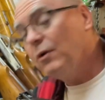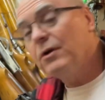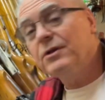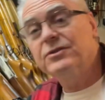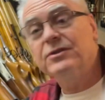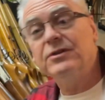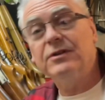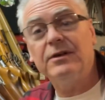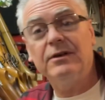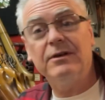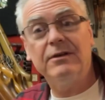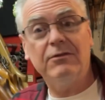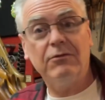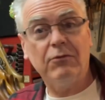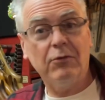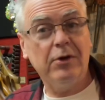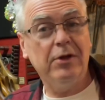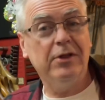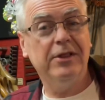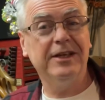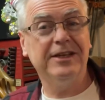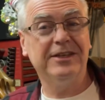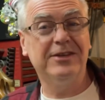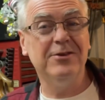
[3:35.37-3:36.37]
wasn't
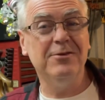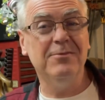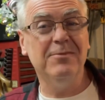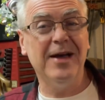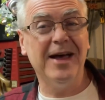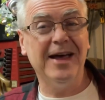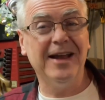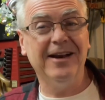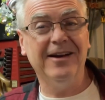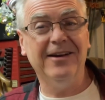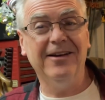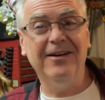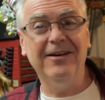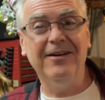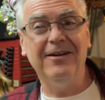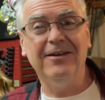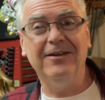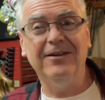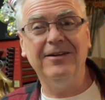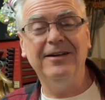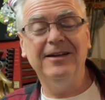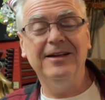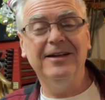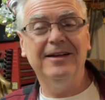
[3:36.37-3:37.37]
really too bad at
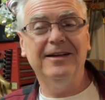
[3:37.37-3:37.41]
all.